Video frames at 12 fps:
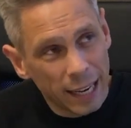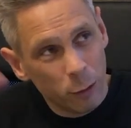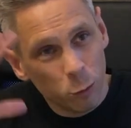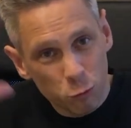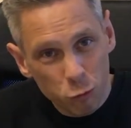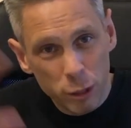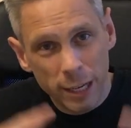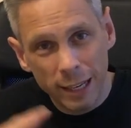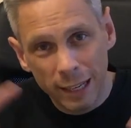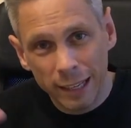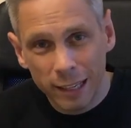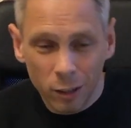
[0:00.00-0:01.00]
it was
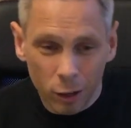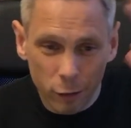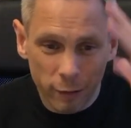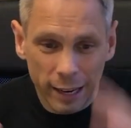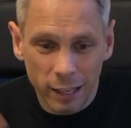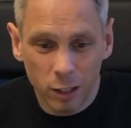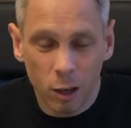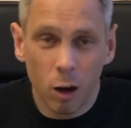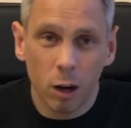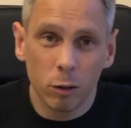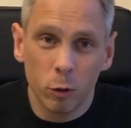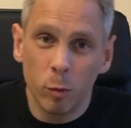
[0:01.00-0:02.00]
really kind of getting
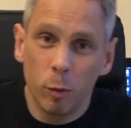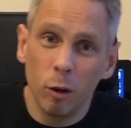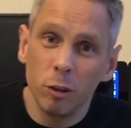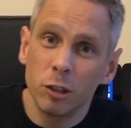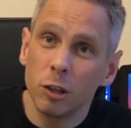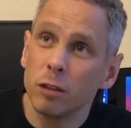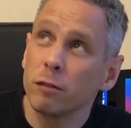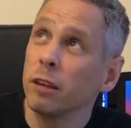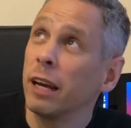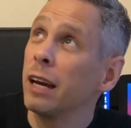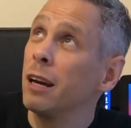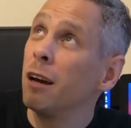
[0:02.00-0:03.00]
dark. I do apologise for
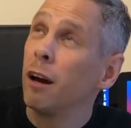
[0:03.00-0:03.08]
that.